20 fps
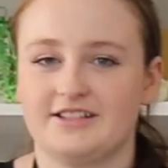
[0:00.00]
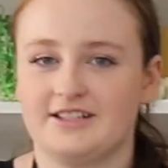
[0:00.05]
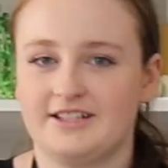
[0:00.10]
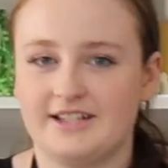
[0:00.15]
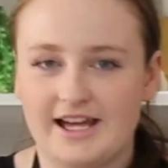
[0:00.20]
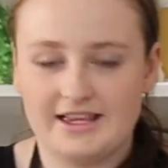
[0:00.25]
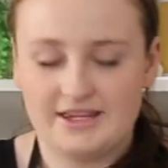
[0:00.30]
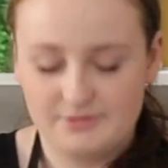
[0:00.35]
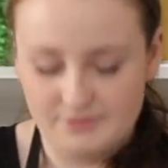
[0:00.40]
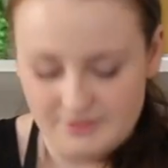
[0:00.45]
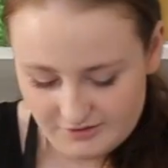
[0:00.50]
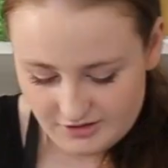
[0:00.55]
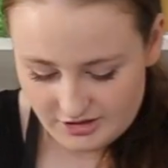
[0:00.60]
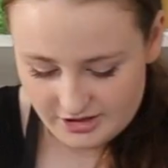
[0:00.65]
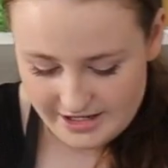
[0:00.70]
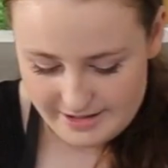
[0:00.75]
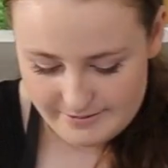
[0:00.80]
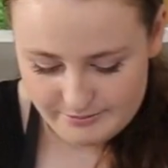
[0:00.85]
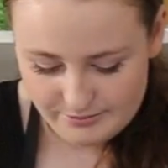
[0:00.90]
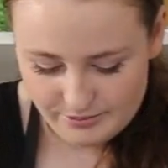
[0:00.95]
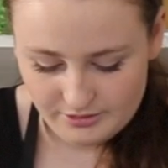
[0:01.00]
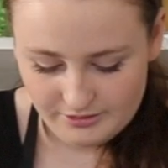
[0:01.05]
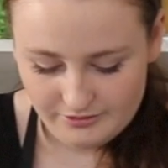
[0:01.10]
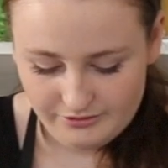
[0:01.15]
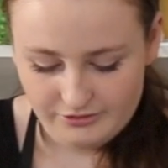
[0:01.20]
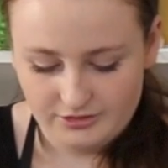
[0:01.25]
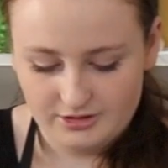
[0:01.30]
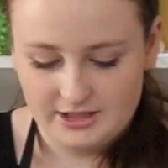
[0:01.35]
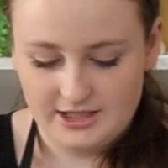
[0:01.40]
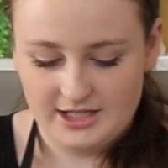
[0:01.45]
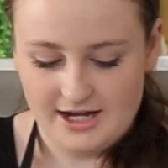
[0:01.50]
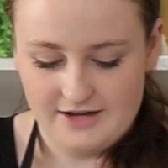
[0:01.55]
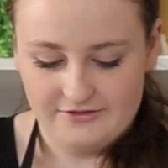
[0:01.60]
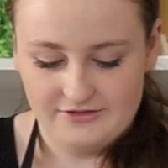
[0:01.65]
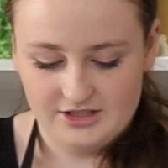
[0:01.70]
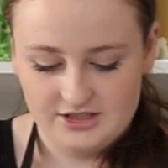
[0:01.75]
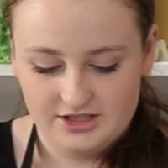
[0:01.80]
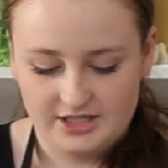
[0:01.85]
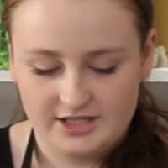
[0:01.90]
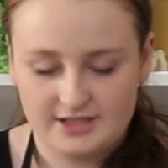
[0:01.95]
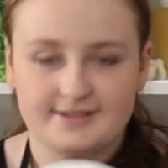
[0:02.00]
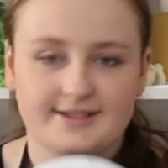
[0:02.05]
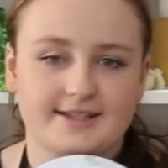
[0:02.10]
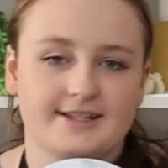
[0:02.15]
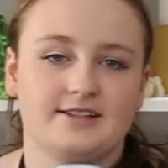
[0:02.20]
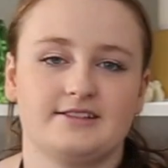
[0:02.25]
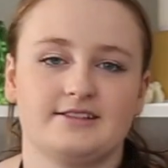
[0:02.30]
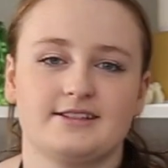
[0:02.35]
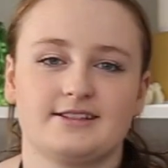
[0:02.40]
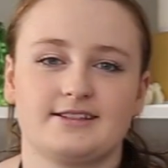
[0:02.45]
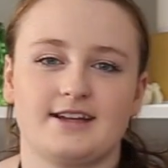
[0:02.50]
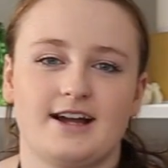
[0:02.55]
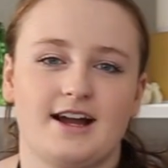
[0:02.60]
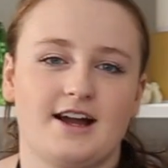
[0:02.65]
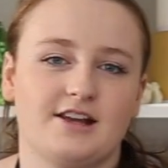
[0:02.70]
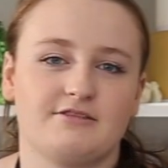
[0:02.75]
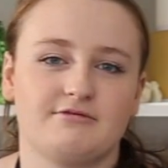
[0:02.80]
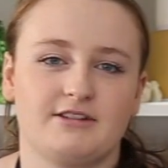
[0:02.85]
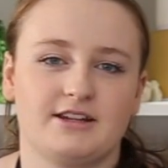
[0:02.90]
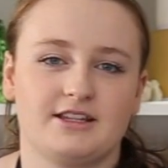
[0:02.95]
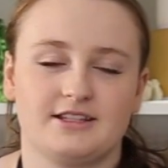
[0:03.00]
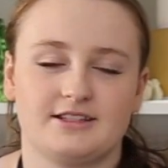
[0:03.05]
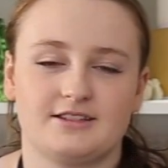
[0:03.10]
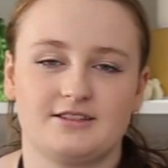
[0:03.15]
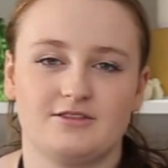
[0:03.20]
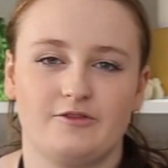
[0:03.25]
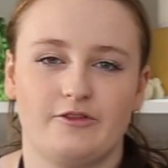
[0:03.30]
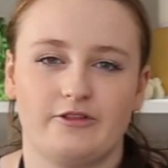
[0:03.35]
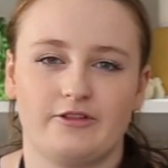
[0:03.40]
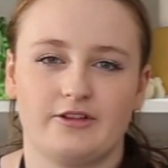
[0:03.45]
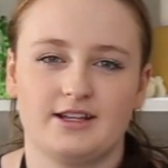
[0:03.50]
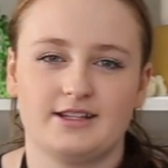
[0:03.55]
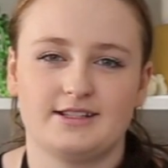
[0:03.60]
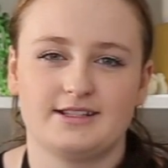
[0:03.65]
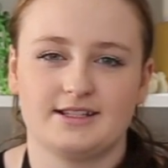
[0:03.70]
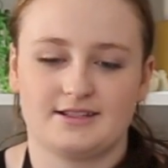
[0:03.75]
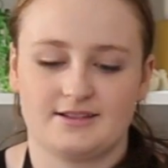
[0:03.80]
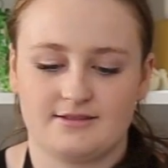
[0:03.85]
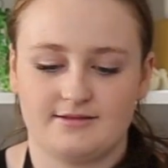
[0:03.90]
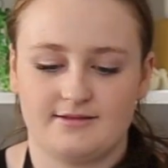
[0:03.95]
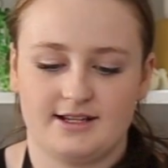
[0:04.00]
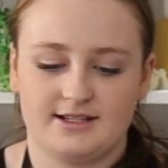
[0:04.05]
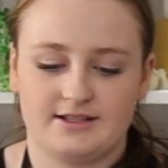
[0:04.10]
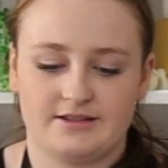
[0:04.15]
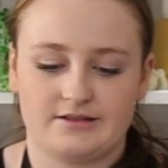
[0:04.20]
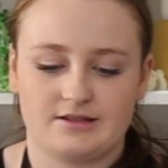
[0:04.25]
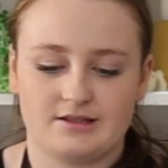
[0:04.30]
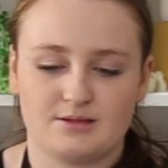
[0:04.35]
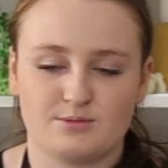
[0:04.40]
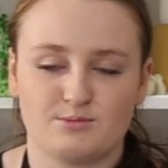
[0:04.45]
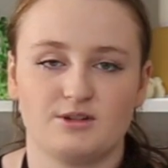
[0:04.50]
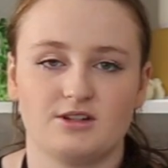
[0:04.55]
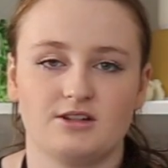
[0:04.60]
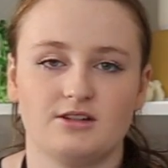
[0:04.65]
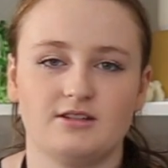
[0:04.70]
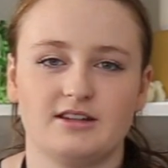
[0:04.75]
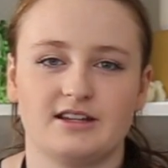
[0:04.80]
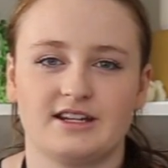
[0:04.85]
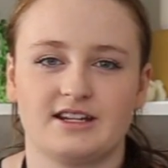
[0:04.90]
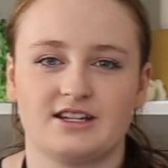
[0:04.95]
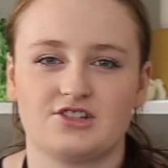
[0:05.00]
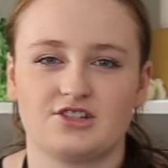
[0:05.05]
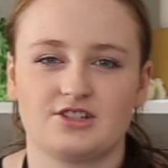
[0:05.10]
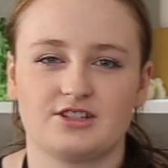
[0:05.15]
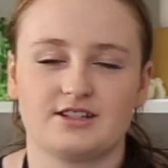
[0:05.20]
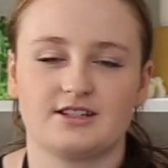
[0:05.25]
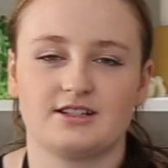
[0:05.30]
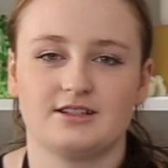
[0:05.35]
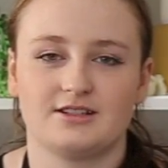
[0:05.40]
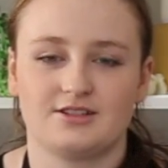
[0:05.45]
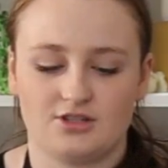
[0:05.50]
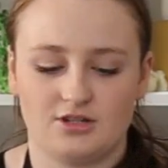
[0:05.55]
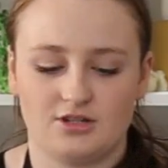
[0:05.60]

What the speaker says: Now that we've got our board fully covered, you can see on this side where the silver is, it's nice and smooth, and it's just going to